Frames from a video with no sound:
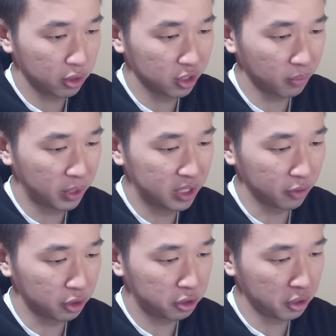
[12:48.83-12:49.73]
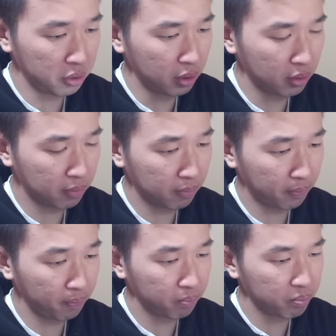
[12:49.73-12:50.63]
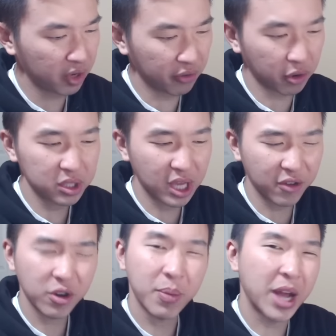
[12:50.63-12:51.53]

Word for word: Looks like a piece of a shoe. First ever